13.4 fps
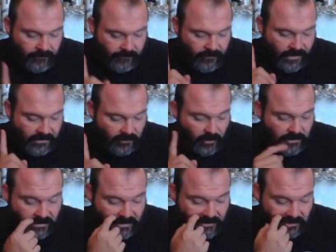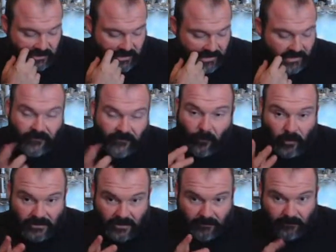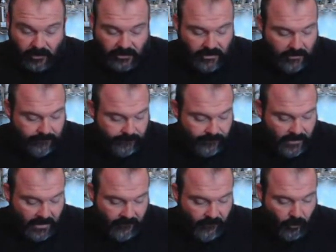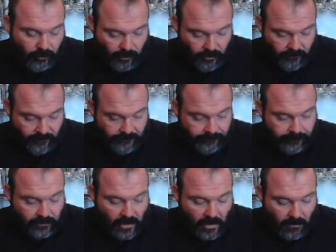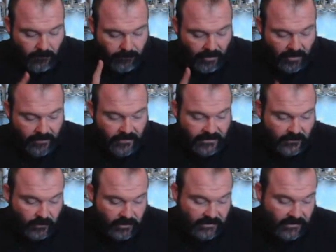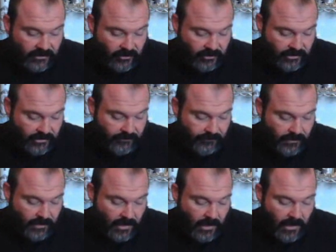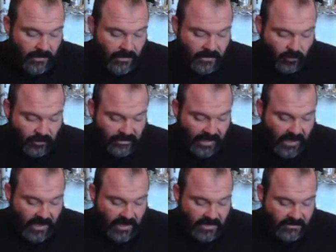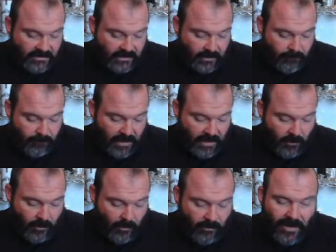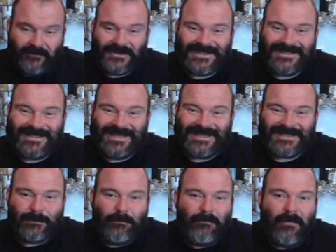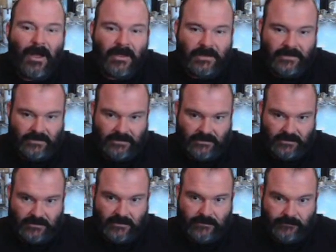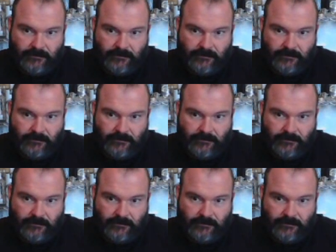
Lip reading: This one is interesting. It's 47%, 94 proof. But this one is interesting. This was aged a minimum of 6 months.